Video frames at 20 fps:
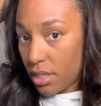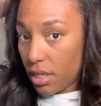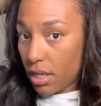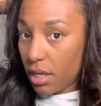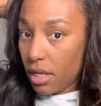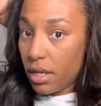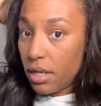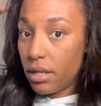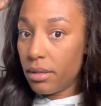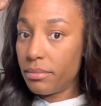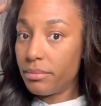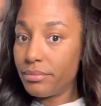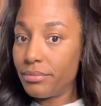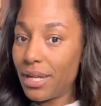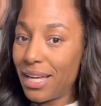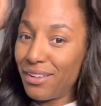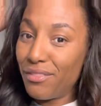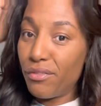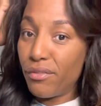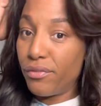I
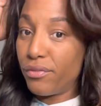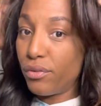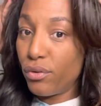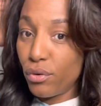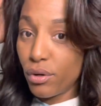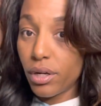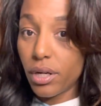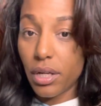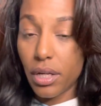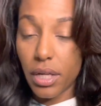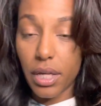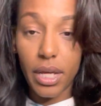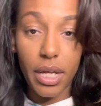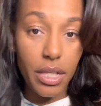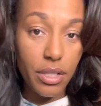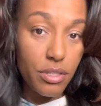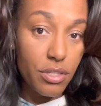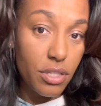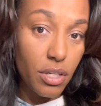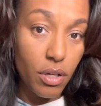live in Florida
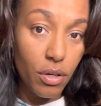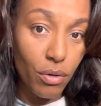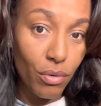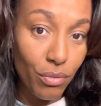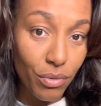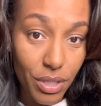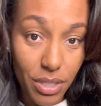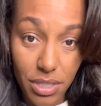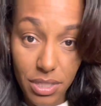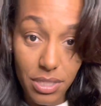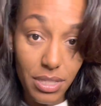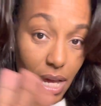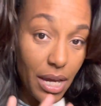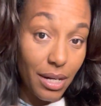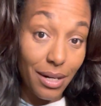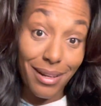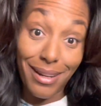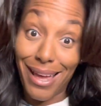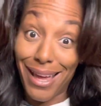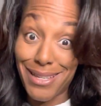again, so this is not
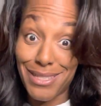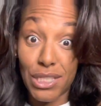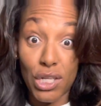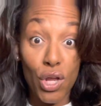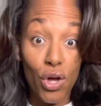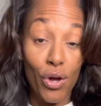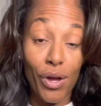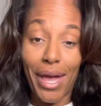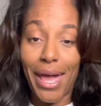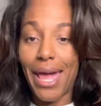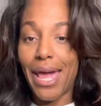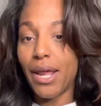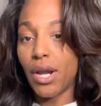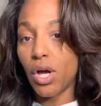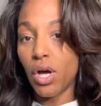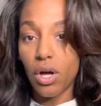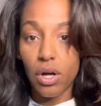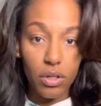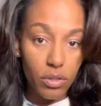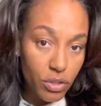going to last long at
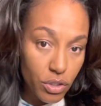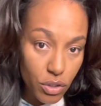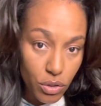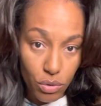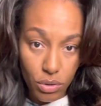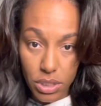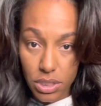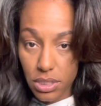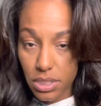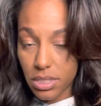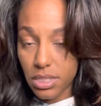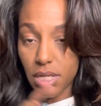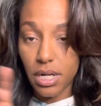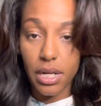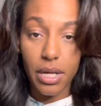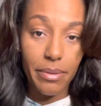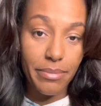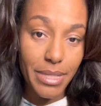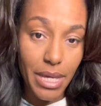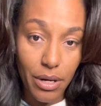all. As soon as the sun
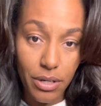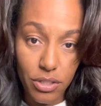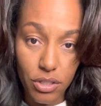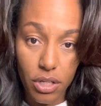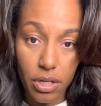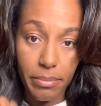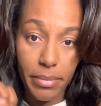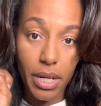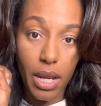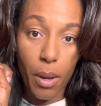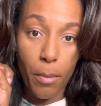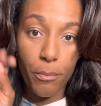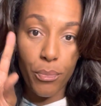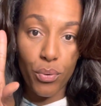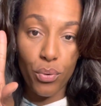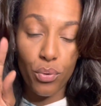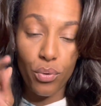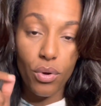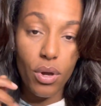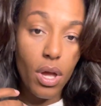comes out, it's going to be like,
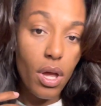phew.